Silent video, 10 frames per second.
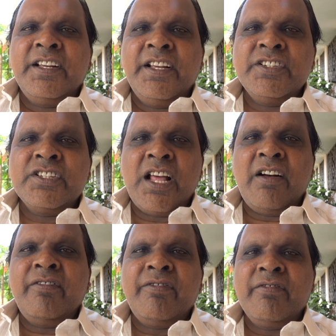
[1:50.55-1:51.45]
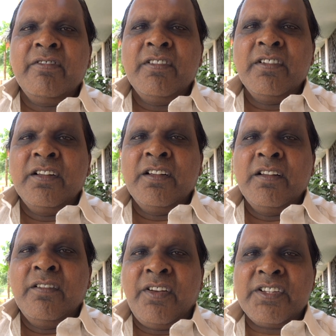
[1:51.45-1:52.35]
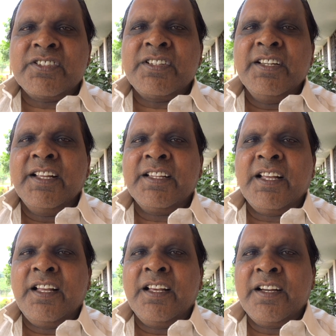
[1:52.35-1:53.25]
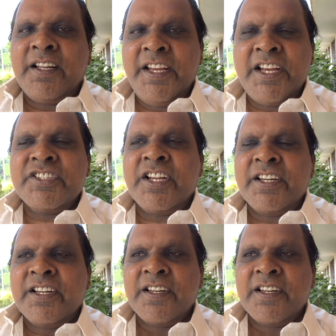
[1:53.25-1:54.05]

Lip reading: His love first in the creation.